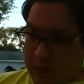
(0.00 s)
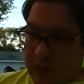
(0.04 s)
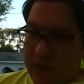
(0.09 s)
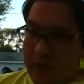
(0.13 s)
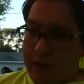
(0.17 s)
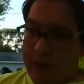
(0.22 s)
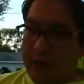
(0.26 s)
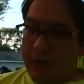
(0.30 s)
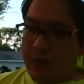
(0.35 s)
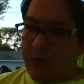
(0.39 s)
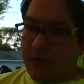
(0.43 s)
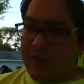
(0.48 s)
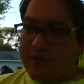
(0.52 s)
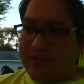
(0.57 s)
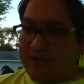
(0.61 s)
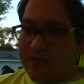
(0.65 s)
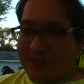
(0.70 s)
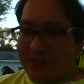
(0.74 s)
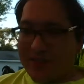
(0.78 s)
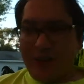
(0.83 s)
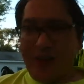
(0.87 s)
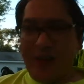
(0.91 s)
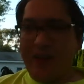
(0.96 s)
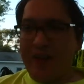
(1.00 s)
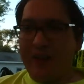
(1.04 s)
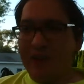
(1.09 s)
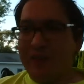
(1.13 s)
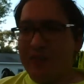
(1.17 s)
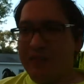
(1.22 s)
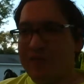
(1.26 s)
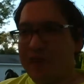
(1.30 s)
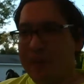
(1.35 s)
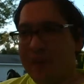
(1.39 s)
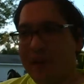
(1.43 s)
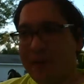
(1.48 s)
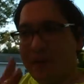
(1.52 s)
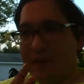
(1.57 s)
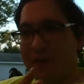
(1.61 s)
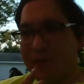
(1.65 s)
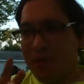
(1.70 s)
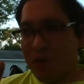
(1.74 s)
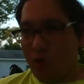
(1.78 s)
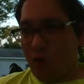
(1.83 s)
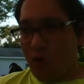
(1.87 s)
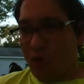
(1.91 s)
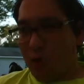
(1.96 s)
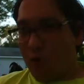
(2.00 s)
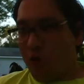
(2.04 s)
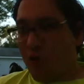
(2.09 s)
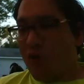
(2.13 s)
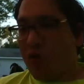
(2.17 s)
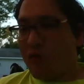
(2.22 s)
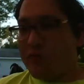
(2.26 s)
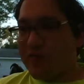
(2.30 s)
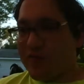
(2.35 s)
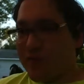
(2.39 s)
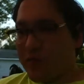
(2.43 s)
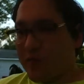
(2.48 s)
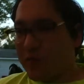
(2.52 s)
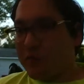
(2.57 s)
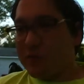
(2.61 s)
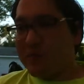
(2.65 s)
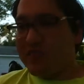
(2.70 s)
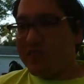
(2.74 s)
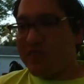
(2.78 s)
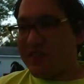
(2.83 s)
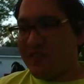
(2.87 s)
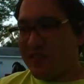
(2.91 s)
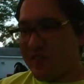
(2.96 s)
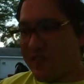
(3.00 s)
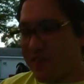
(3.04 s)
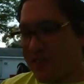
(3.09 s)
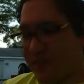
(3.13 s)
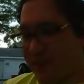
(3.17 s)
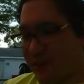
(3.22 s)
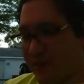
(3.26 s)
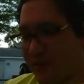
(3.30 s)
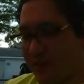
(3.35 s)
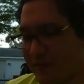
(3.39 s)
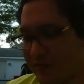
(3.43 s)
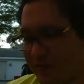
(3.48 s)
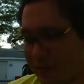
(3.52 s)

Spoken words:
He was kind of a normal dude, civilian